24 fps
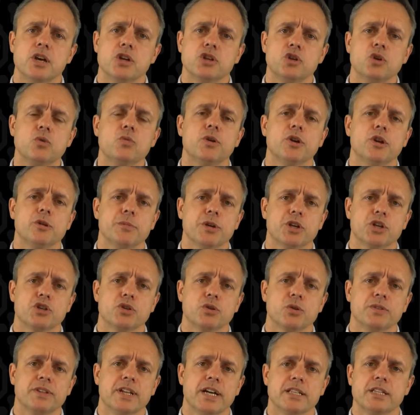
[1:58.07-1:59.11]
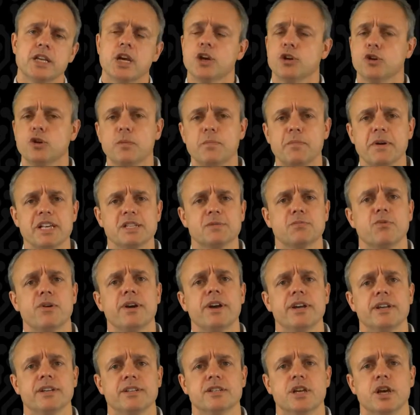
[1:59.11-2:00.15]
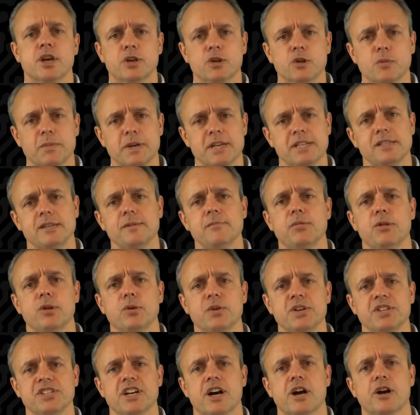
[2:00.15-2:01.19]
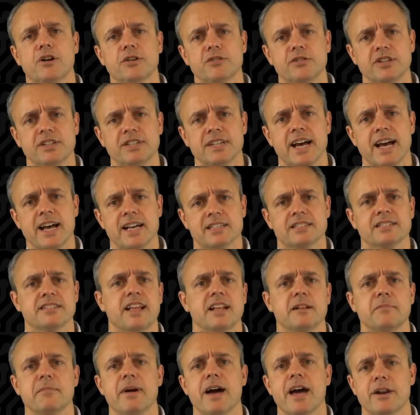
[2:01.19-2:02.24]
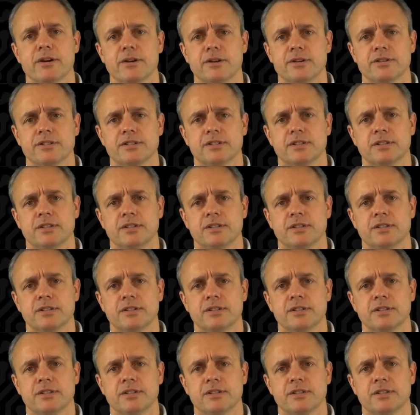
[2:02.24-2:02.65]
You want to make sure that your best brains, your best employees are on the task that matters.